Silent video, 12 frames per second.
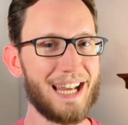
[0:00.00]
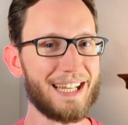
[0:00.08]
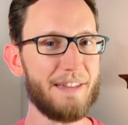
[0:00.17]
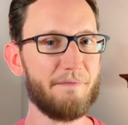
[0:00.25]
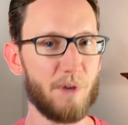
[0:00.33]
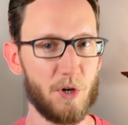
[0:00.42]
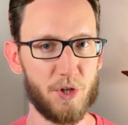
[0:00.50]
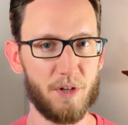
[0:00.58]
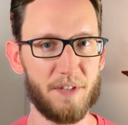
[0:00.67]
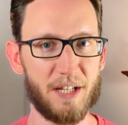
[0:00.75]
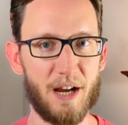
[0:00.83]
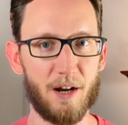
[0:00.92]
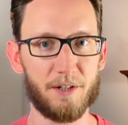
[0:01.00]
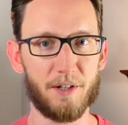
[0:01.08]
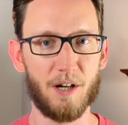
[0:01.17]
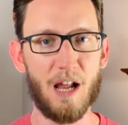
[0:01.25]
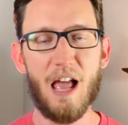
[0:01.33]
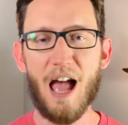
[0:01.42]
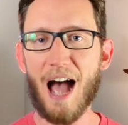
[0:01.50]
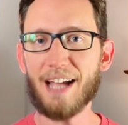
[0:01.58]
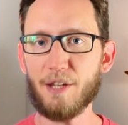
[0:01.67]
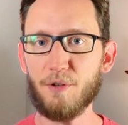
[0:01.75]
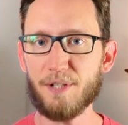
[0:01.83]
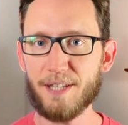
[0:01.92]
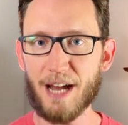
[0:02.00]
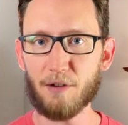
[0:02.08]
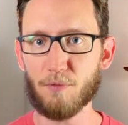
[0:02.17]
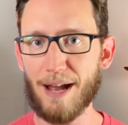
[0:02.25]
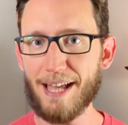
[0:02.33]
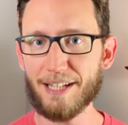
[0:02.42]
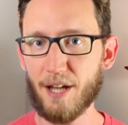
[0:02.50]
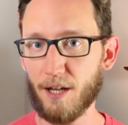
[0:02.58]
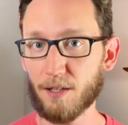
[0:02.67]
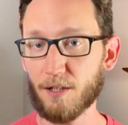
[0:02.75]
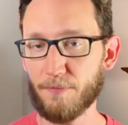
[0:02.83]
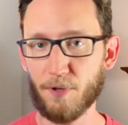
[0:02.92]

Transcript: second version of the character, I used that red color